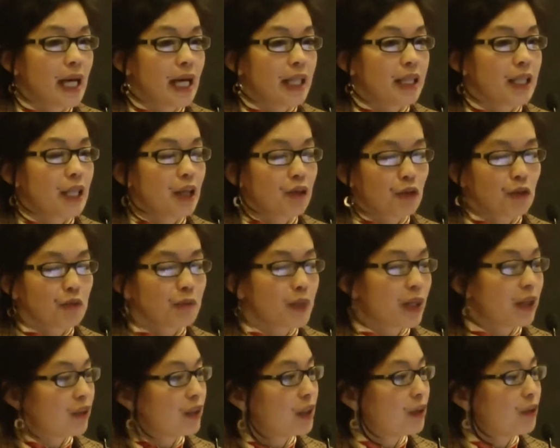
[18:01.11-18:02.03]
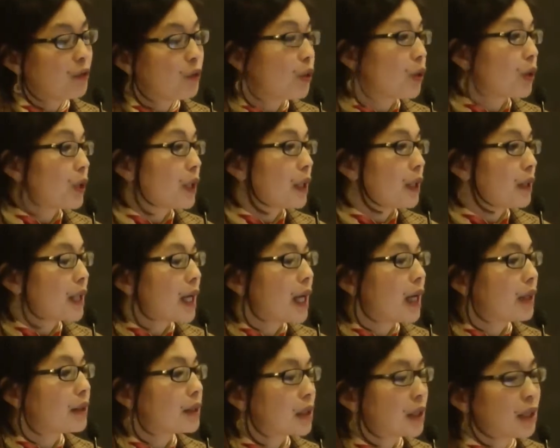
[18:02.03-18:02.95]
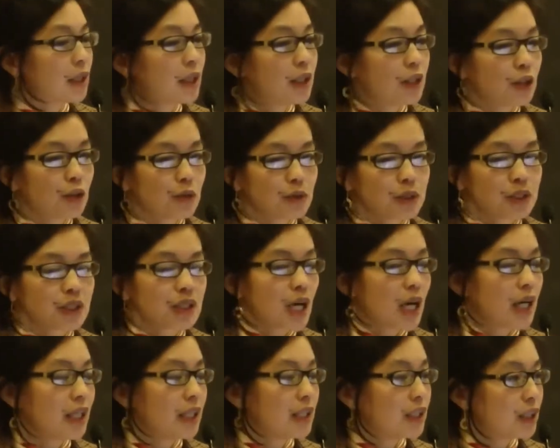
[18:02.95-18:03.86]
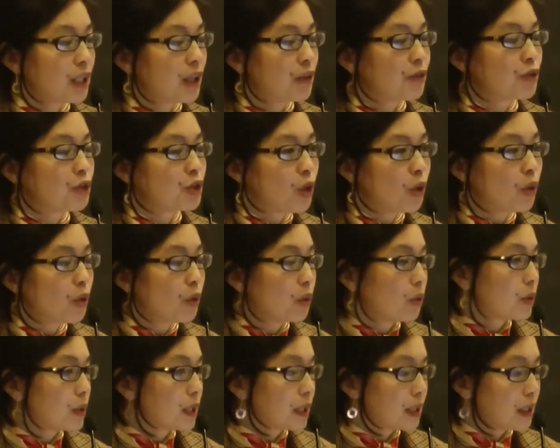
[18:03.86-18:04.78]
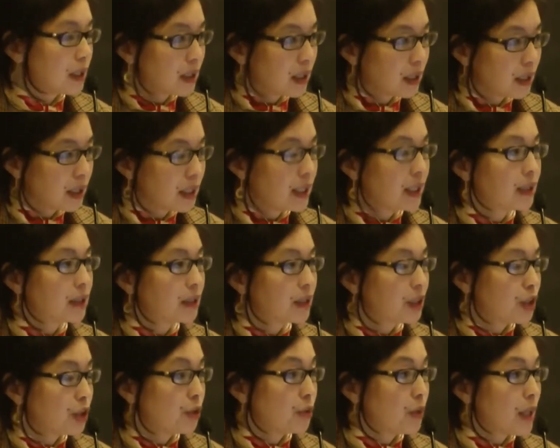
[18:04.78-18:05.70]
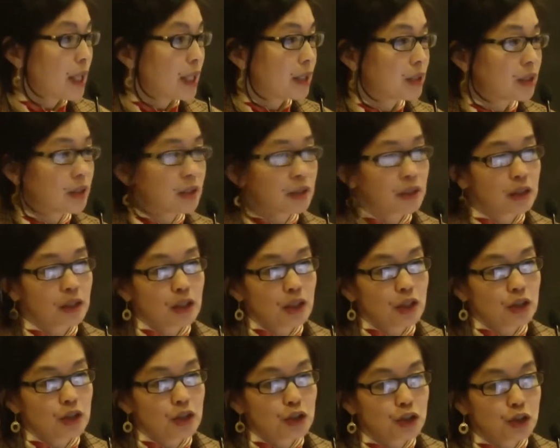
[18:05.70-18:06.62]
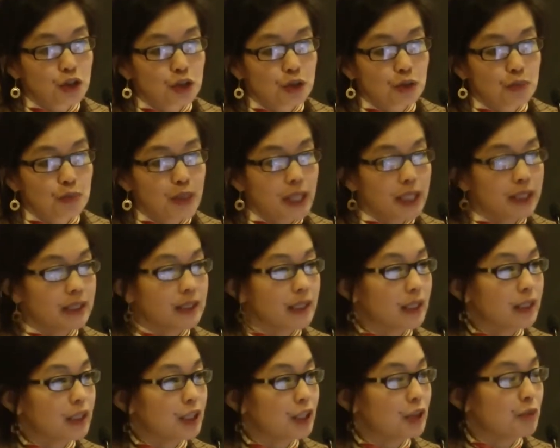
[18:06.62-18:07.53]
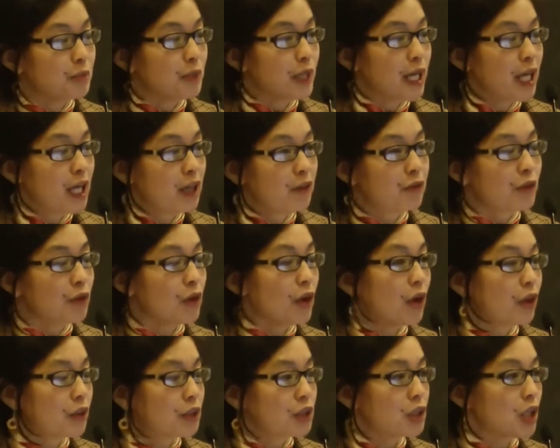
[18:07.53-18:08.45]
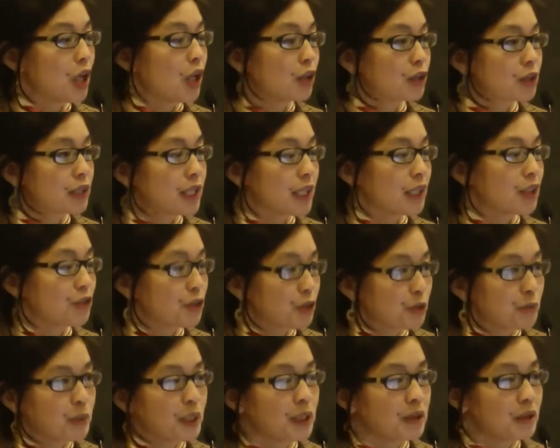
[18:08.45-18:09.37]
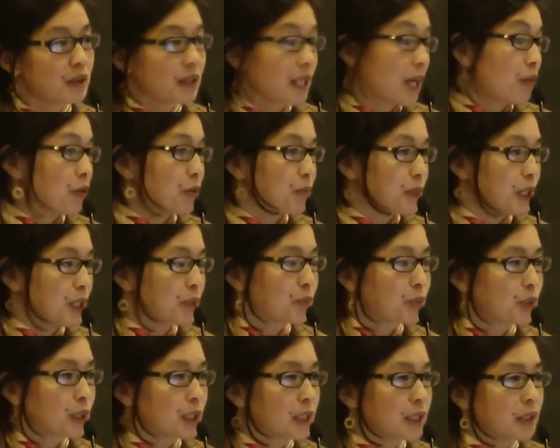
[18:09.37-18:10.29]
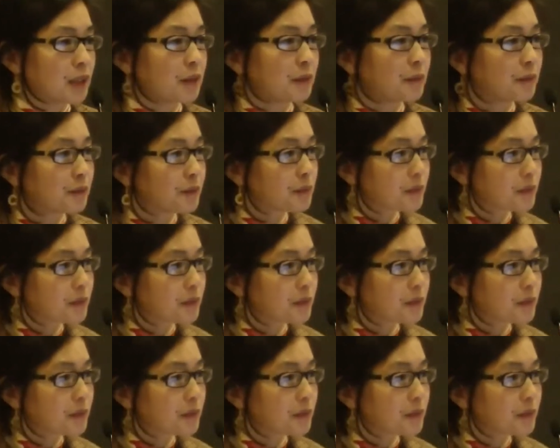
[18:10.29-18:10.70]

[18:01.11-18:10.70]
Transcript: and they were very worried that there was not enough gold in the US to basically pay for all the dollars that were being printed.